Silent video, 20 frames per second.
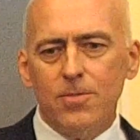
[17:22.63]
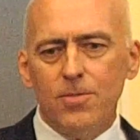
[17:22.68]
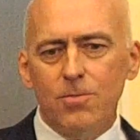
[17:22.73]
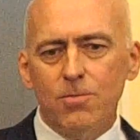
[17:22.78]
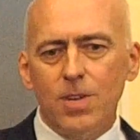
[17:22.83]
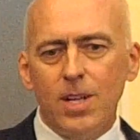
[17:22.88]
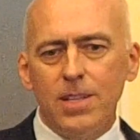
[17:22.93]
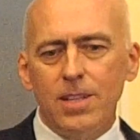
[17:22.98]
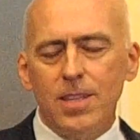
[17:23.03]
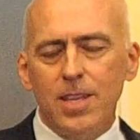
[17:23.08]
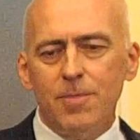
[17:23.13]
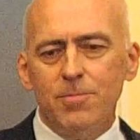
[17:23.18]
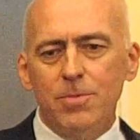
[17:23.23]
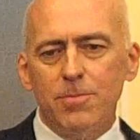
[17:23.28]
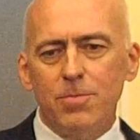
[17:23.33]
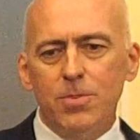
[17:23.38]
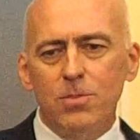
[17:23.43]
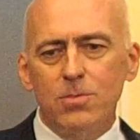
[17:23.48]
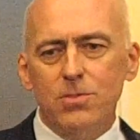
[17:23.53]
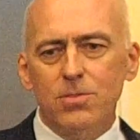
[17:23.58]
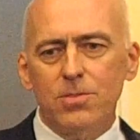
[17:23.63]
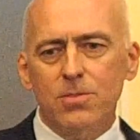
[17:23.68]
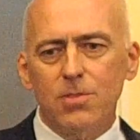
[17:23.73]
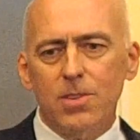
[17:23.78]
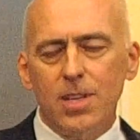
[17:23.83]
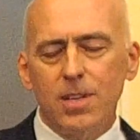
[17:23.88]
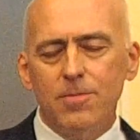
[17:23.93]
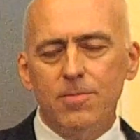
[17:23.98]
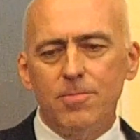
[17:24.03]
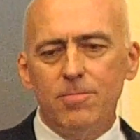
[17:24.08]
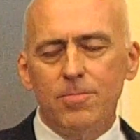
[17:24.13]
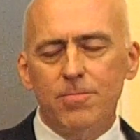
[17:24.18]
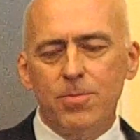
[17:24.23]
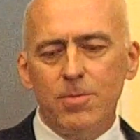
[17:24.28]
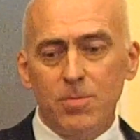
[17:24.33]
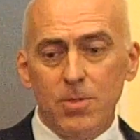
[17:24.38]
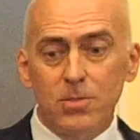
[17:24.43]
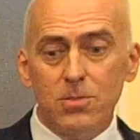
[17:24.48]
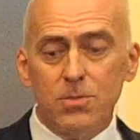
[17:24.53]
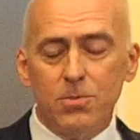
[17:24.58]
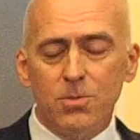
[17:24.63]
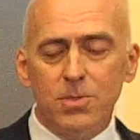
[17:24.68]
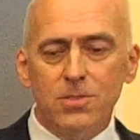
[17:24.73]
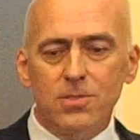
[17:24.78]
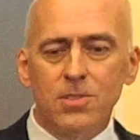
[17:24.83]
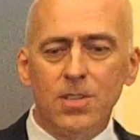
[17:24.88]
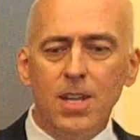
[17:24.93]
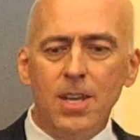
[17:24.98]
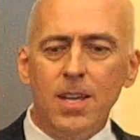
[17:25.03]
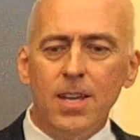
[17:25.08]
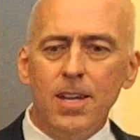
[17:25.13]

writing that proposal was,